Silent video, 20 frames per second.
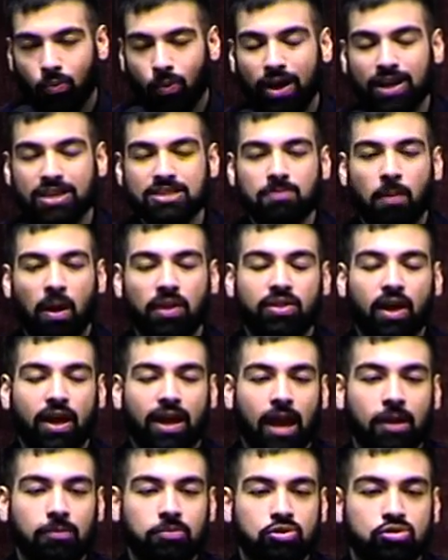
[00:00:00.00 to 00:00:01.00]
when his mother
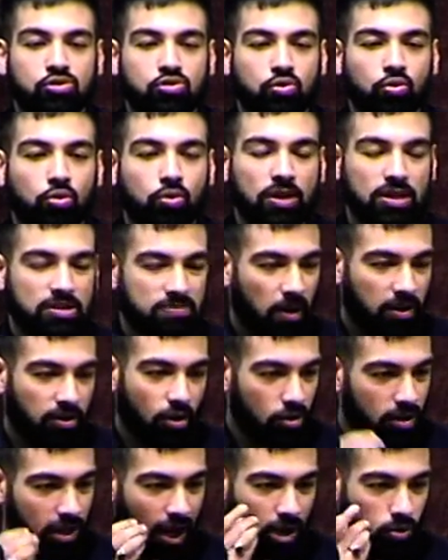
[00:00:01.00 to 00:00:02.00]
came to school, his mother
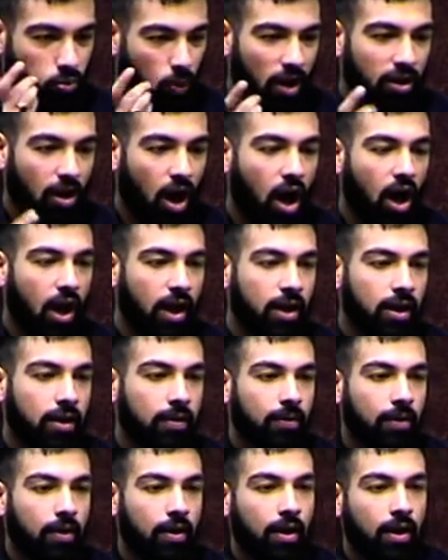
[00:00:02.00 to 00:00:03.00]
only had one eye.
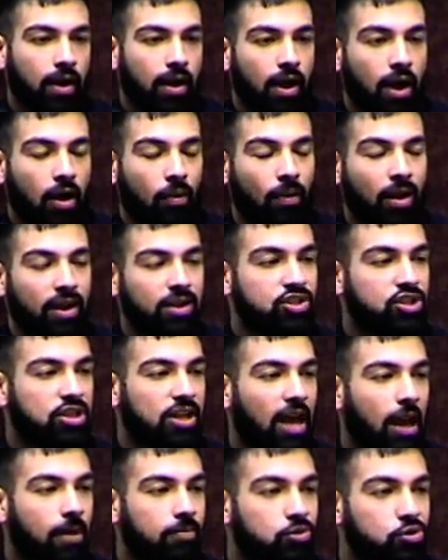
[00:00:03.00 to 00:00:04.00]
When she
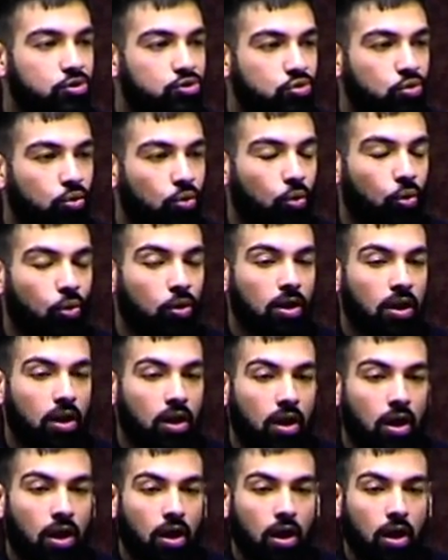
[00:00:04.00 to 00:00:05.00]
came to school,
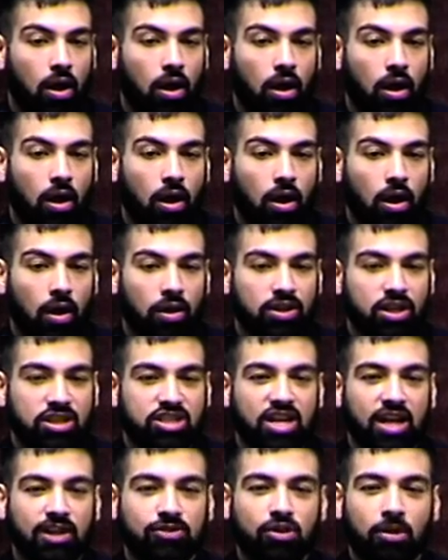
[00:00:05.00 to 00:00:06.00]
the
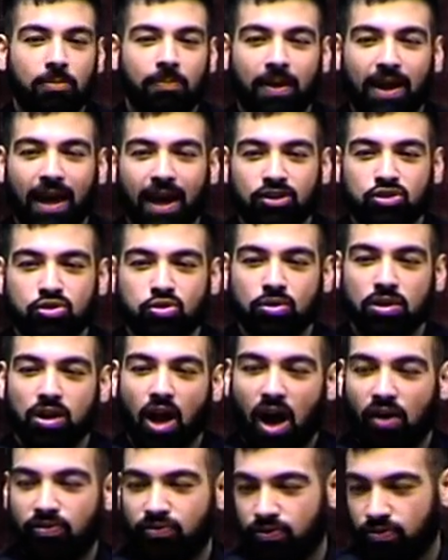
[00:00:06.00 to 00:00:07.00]
children began to
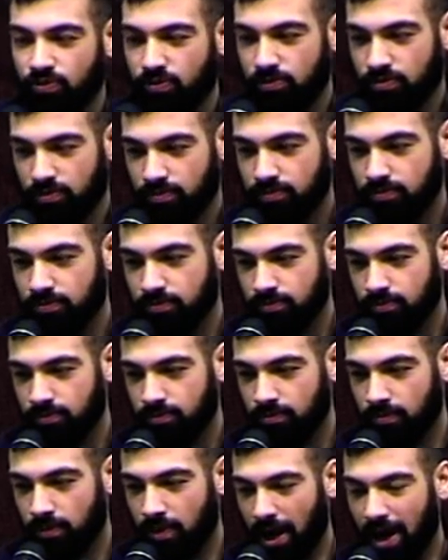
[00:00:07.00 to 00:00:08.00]
laugh
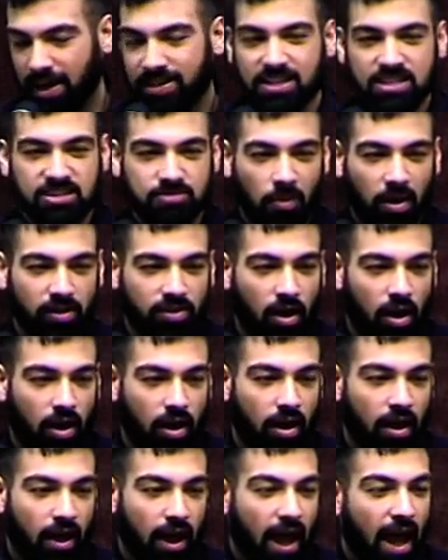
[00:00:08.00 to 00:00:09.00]
at his mother.
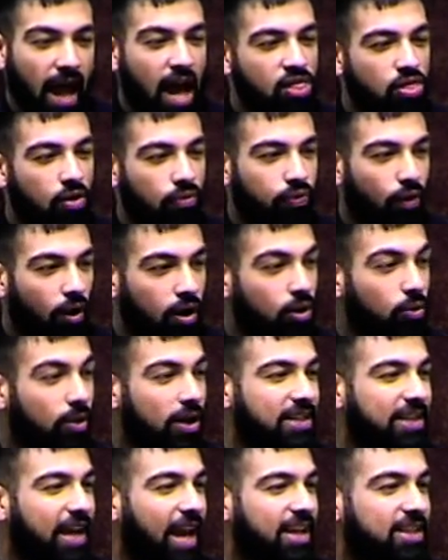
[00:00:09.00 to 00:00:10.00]
And the following
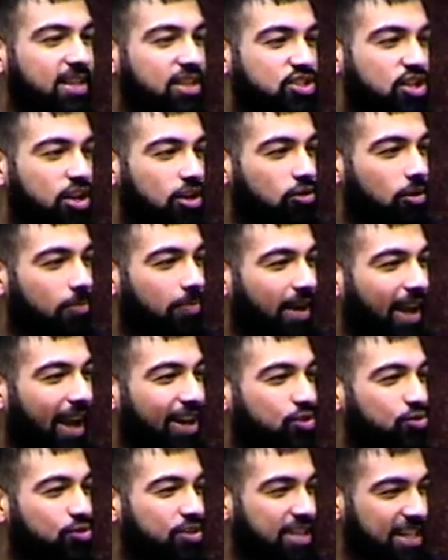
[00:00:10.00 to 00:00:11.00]
day, the children began
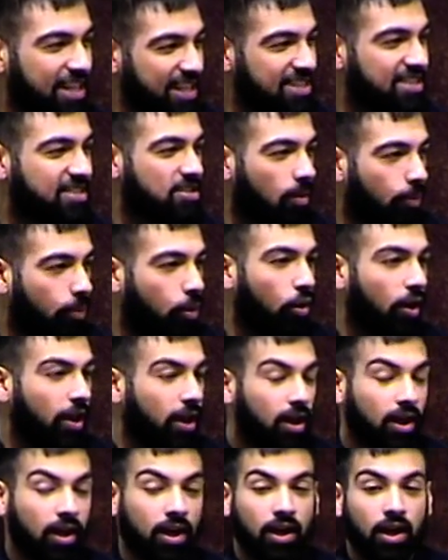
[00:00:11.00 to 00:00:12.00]
to tease the boy.
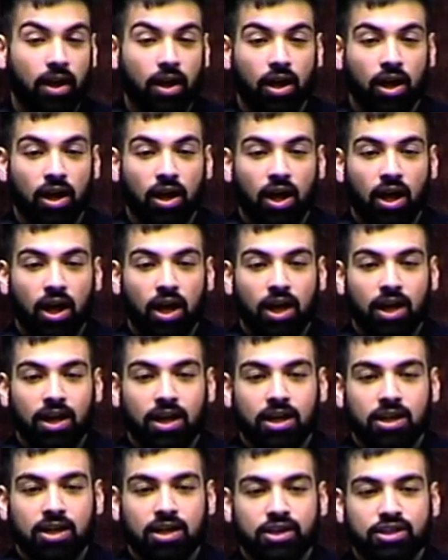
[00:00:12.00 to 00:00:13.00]

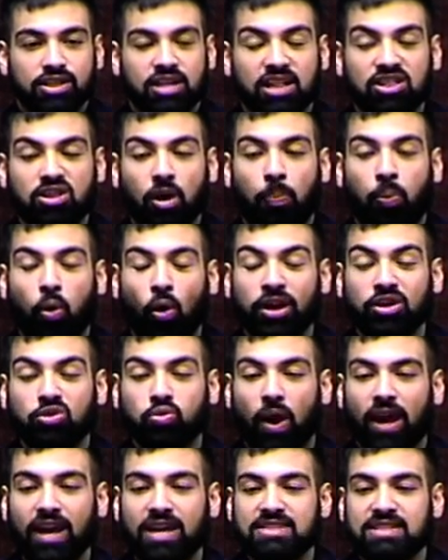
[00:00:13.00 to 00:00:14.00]
Till the point
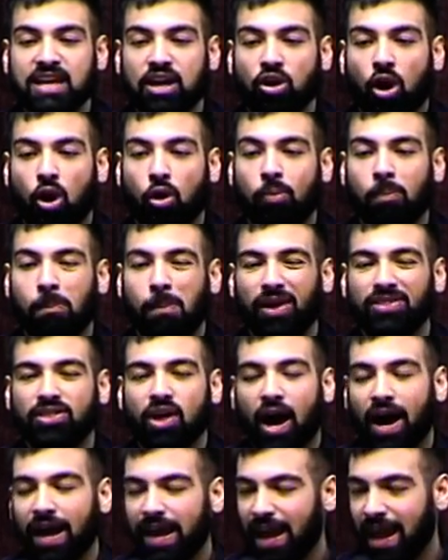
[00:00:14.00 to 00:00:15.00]
where he said, "Oh, mother,
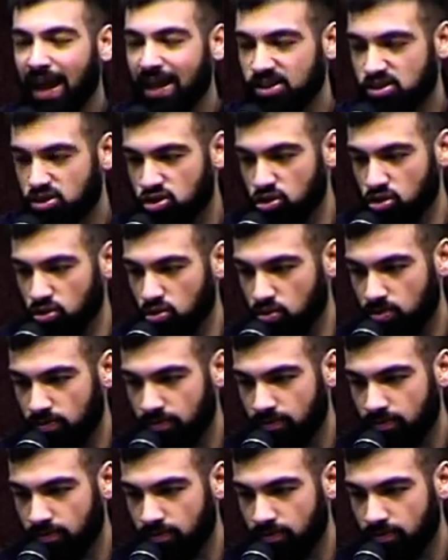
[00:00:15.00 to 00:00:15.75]
I hate you.